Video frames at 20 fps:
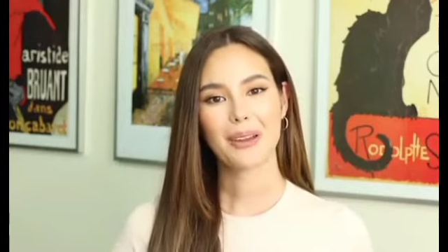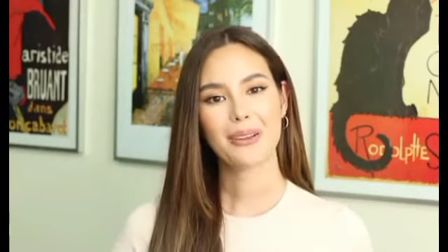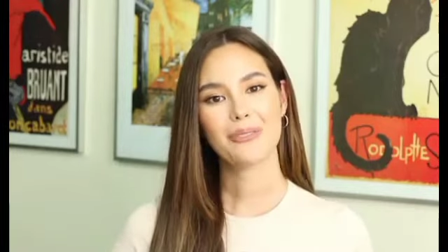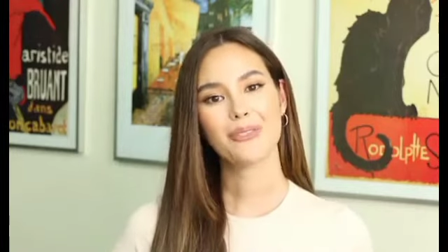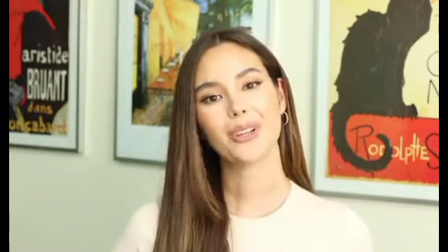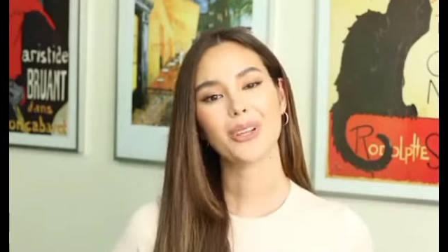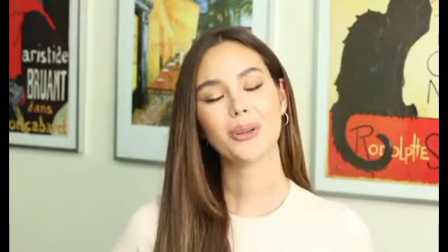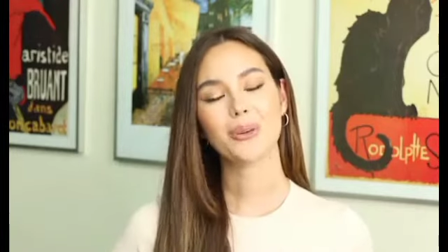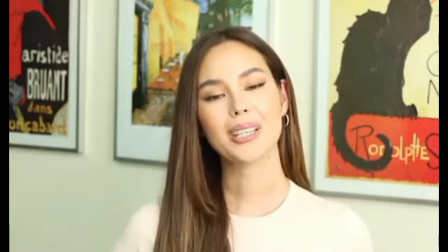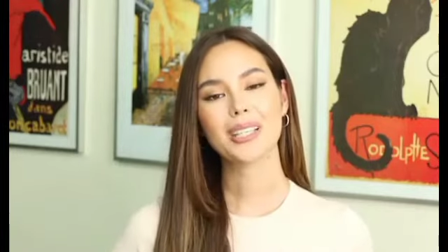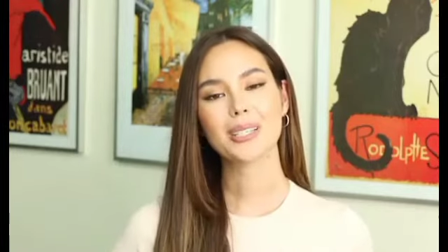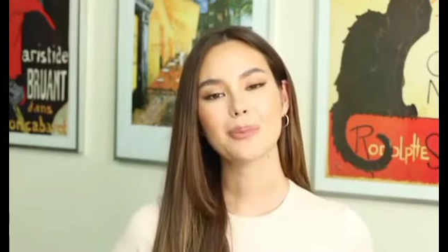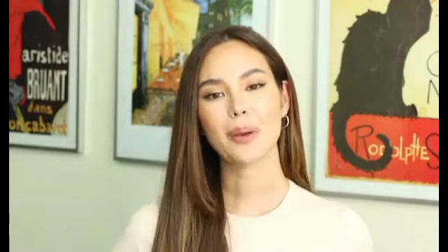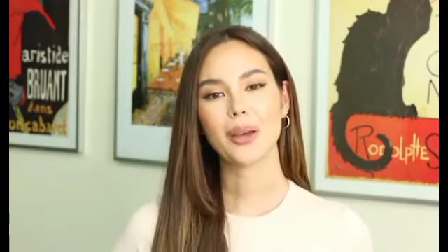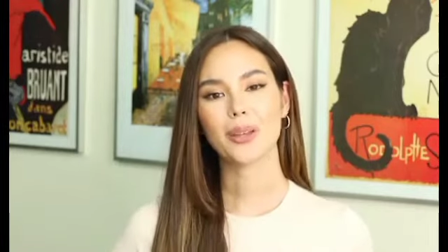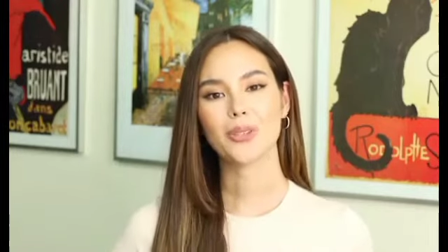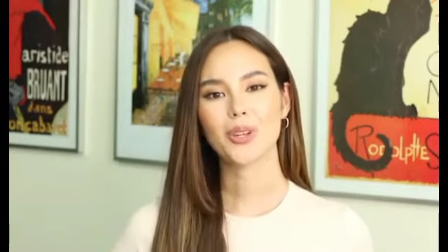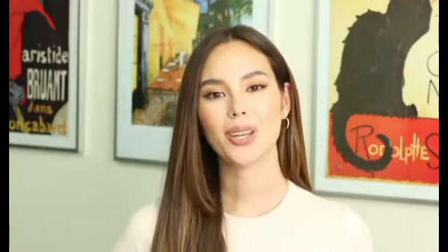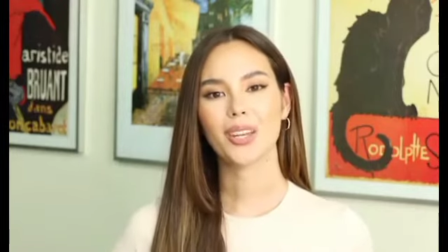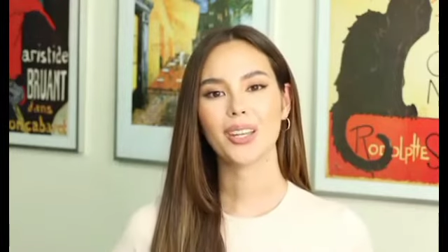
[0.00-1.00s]
by following
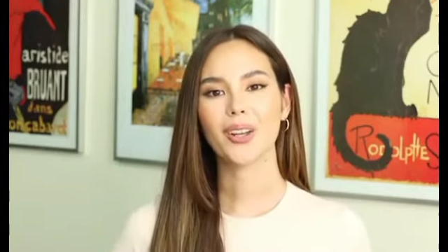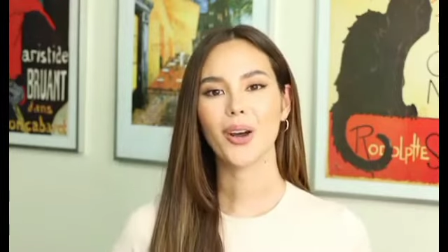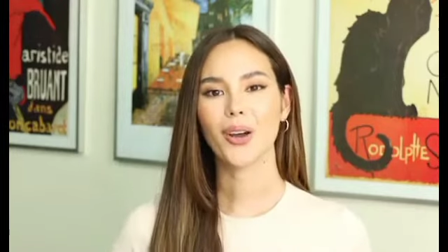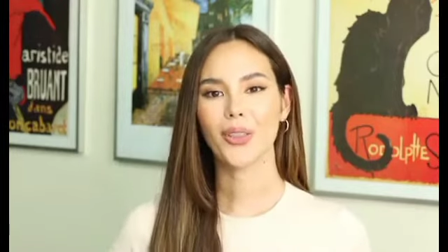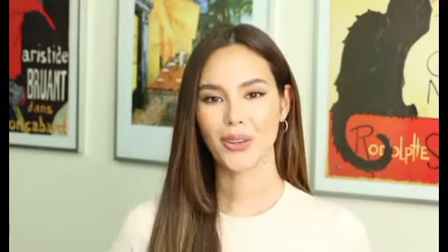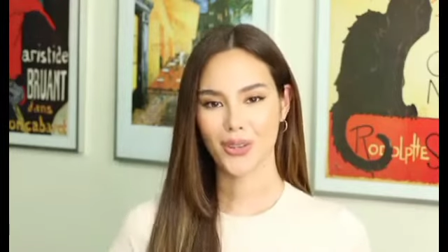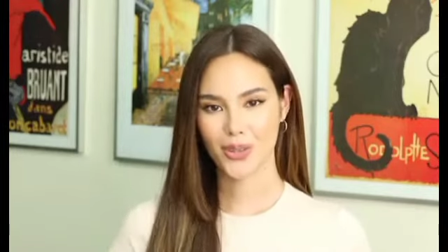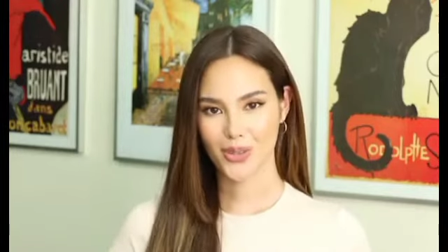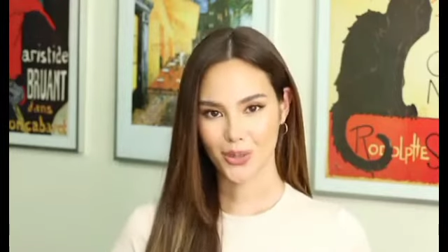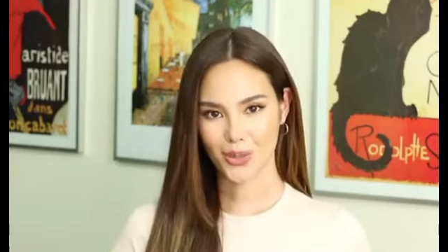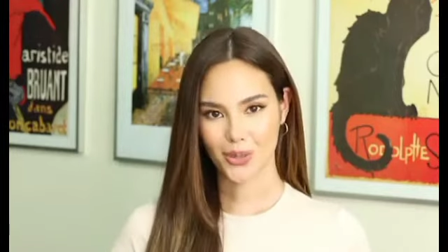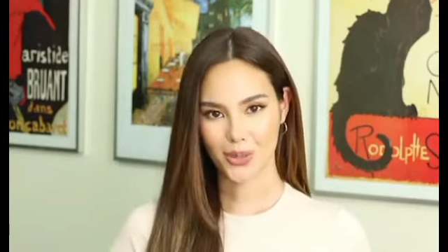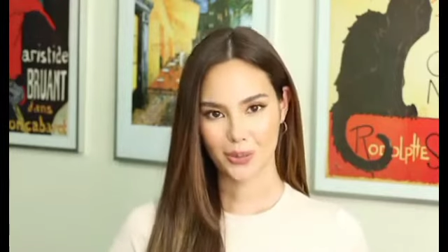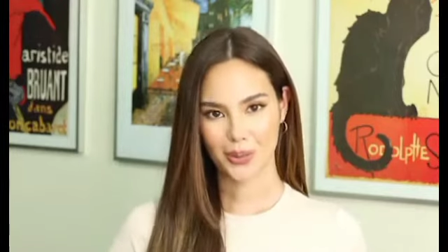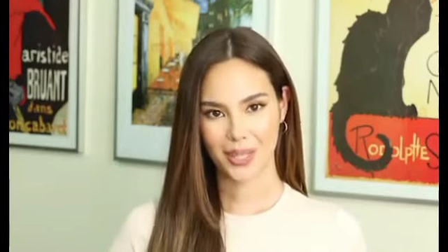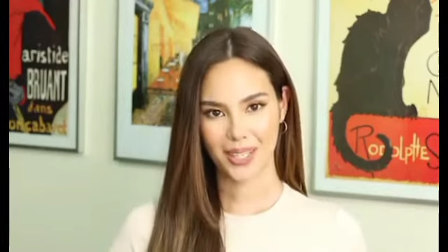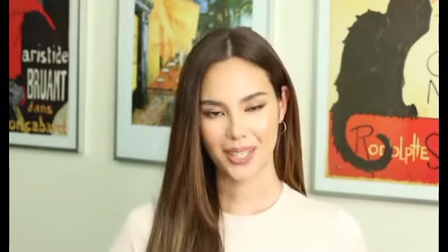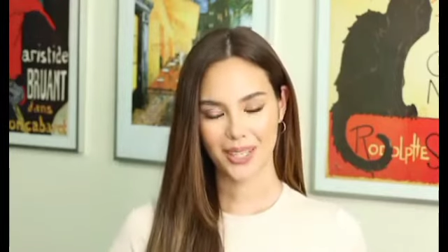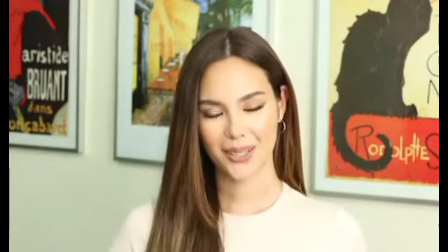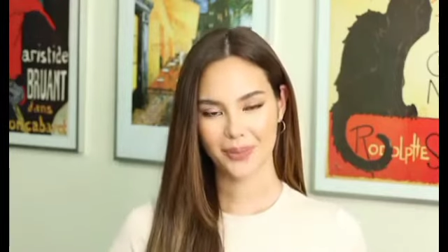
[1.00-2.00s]
Smile Train on their
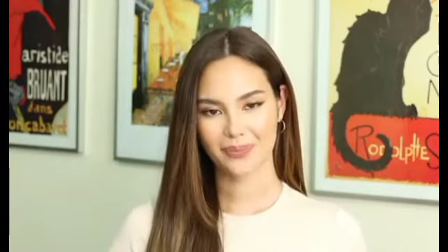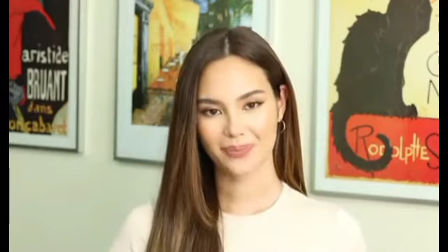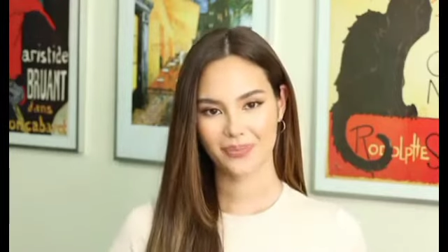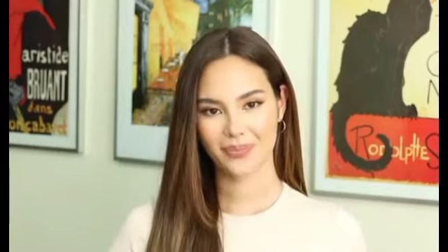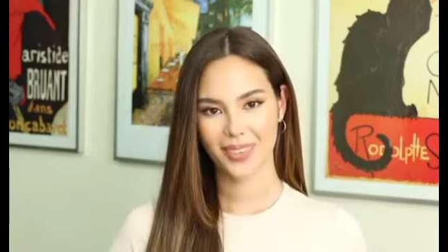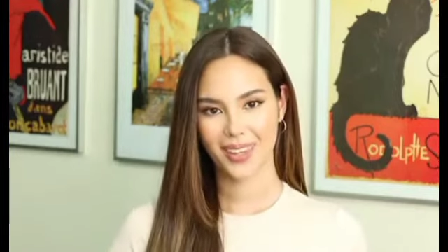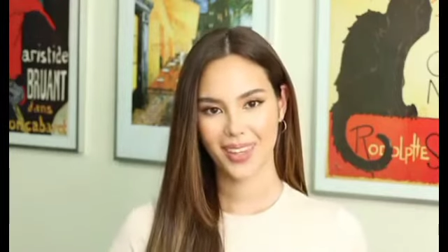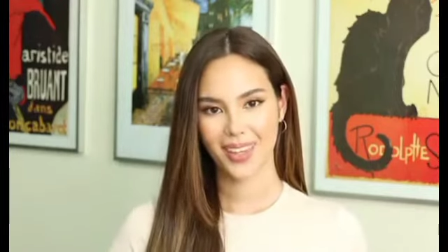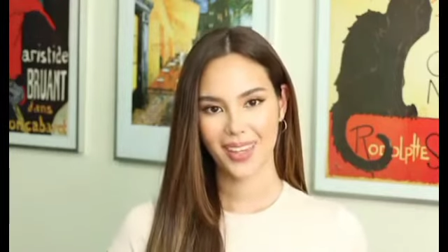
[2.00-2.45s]
social media.